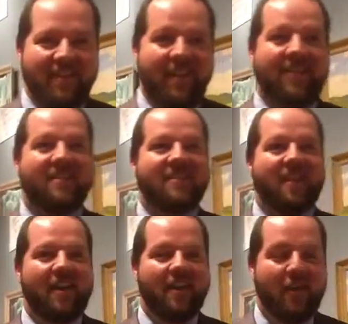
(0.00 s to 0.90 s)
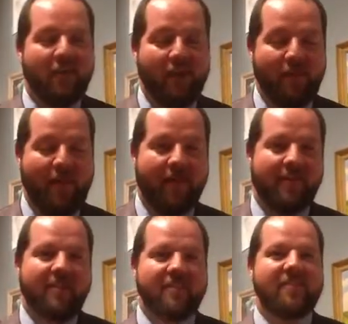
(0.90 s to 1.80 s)
Is this Covering America
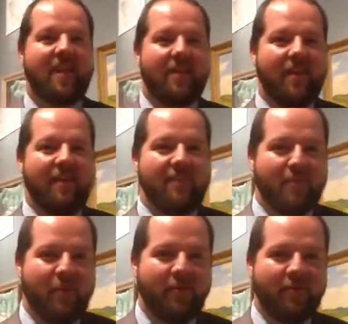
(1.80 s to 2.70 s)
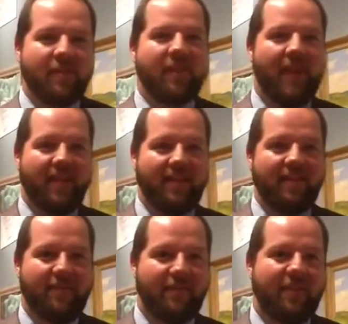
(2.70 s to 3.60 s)
is the Saturday Evening Post in the
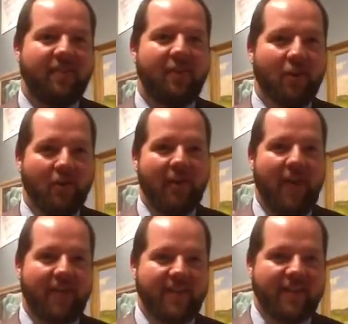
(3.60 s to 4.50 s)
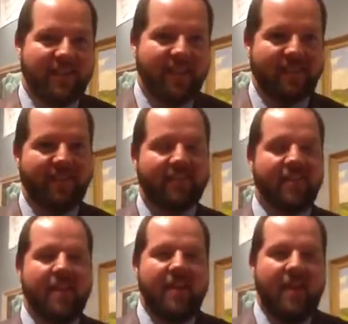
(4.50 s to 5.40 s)
1950s and early
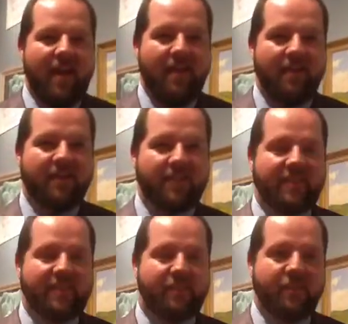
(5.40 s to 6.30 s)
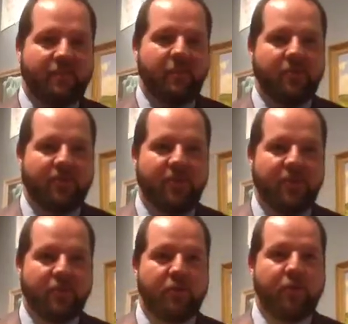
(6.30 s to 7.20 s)
1960s. This exhibit is going to
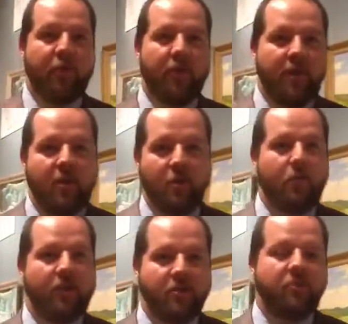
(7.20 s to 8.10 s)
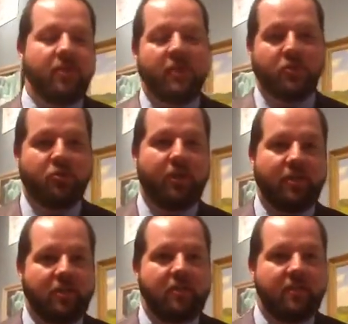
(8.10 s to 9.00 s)
feature 30 original
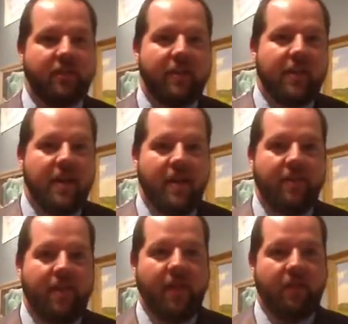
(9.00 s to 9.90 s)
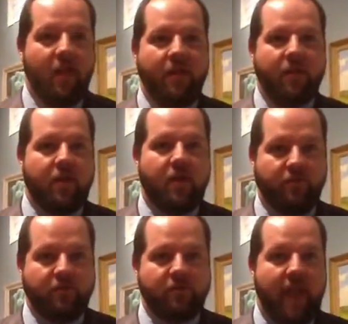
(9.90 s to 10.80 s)
illustrations that don the
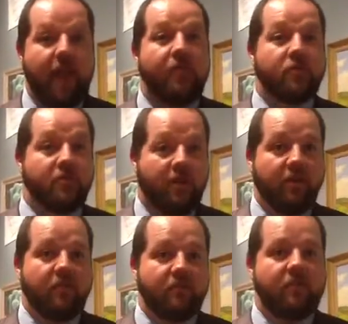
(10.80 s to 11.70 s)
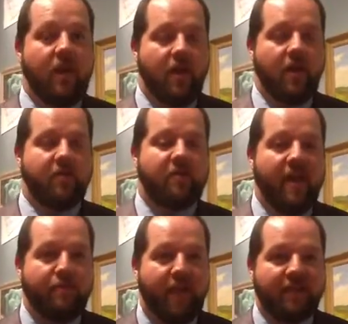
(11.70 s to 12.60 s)
covers, and those covers
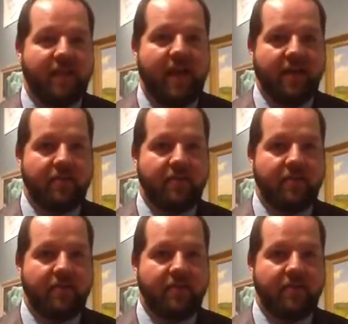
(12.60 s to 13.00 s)
side by side.